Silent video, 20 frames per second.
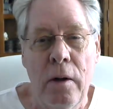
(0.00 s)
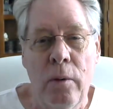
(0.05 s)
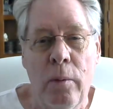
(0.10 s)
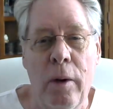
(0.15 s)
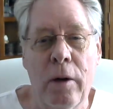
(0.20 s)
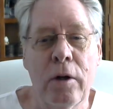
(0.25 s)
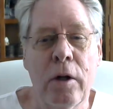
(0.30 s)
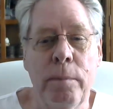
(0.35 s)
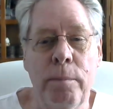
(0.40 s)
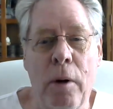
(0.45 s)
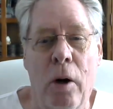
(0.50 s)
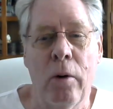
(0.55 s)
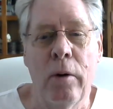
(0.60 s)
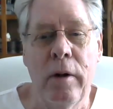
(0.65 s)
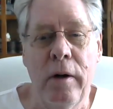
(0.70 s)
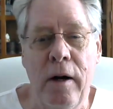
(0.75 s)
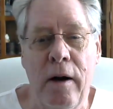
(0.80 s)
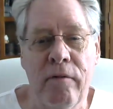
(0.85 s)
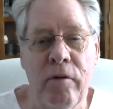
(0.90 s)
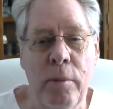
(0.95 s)
Well, good
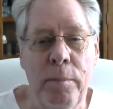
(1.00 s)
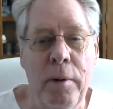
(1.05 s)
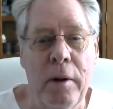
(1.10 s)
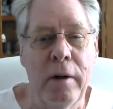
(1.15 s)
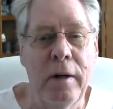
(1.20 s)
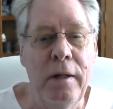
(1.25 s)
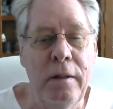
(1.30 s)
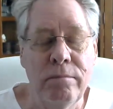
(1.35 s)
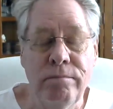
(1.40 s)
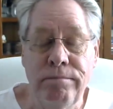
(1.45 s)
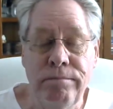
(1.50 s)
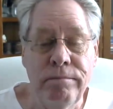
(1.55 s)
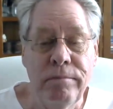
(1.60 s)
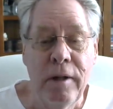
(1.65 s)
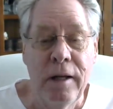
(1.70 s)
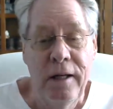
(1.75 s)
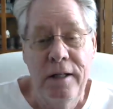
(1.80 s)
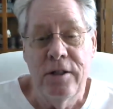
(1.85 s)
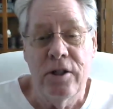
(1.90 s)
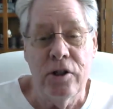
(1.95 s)
morning, everybody.
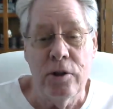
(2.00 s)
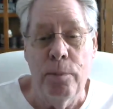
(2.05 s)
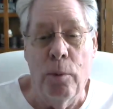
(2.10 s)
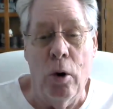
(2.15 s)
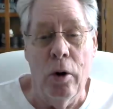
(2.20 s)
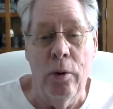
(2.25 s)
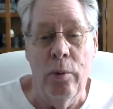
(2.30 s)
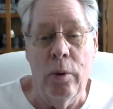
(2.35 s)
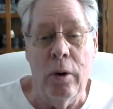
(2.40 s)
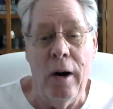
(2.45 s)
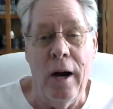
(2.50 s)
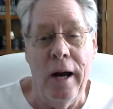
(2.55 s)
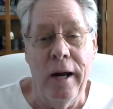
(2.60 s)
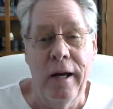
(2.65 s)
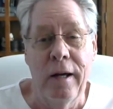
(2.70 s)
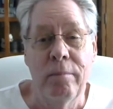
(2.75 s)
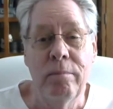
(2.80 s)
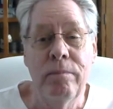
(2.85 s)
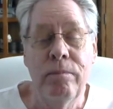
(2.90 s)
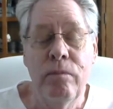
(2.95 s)
At least it's morning where I
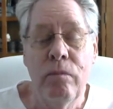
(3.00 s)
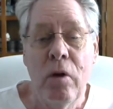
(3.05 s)
am.